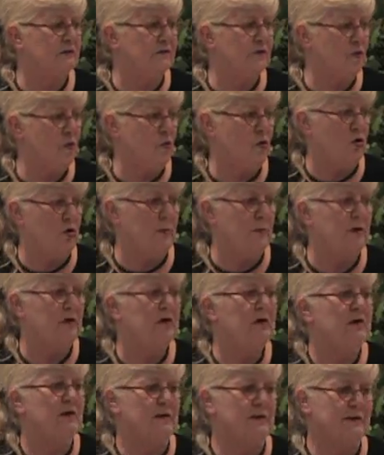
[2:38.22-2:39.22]
form
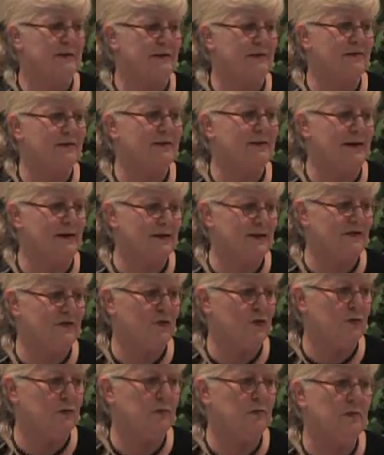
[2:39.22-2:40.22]
a
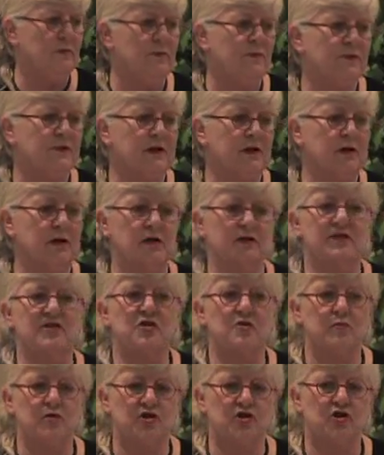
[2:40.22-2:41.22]
successful
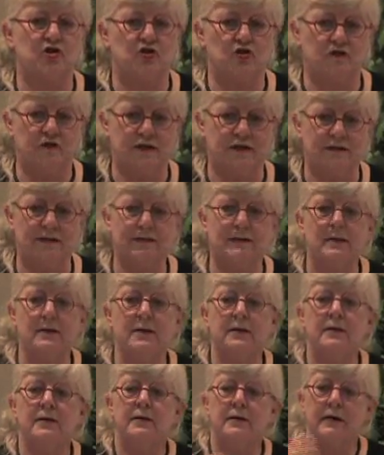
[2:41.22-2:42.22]
customer service
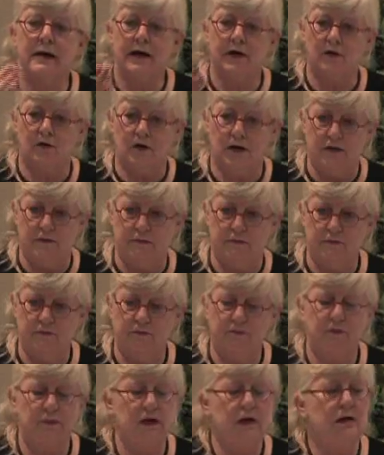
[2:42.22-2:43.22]
airline.
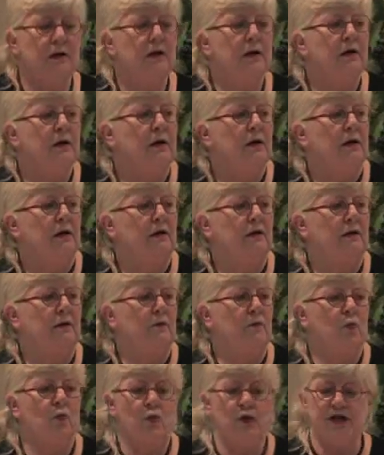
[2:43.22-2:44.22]

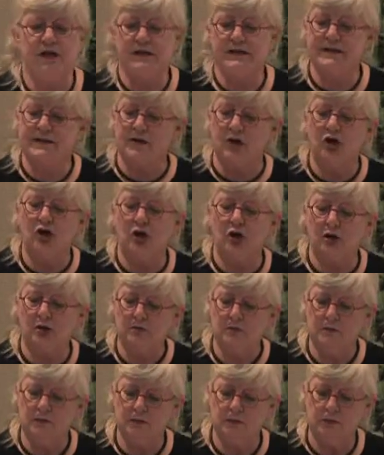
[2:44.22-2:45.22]
We
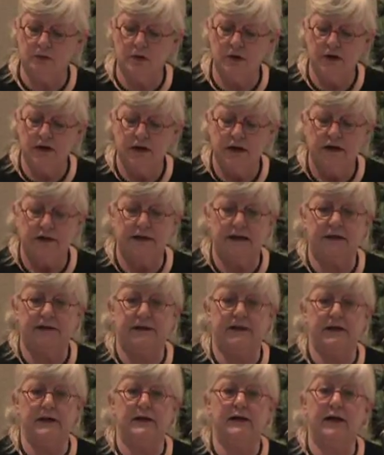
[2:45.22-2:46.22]
saw
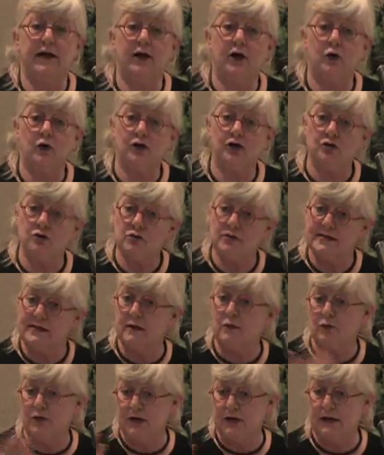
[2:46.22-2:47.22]
that the carriers
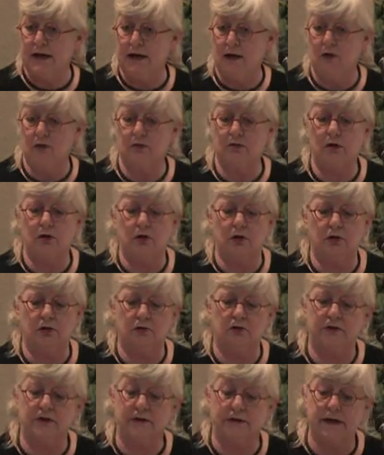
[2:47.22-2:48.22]
that we now
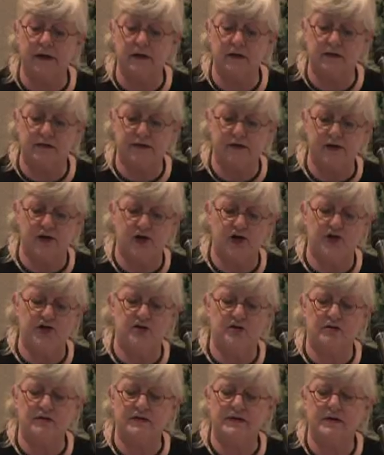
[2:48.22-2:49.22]
call the legacy
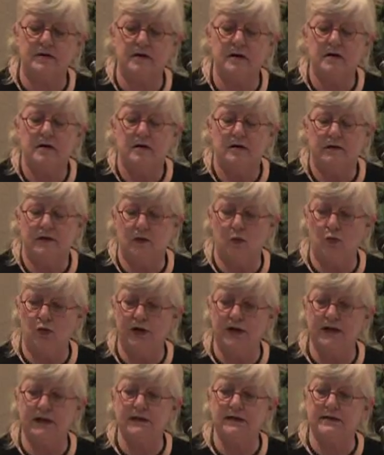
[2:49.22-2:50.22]
carriers that
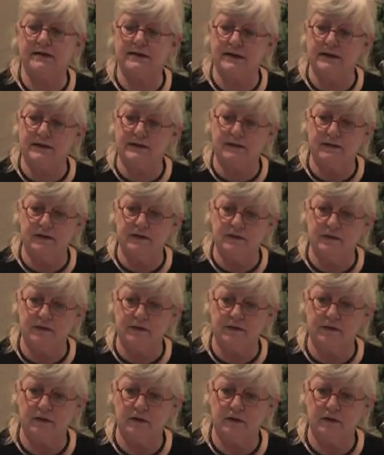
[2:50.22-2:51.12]
were in existence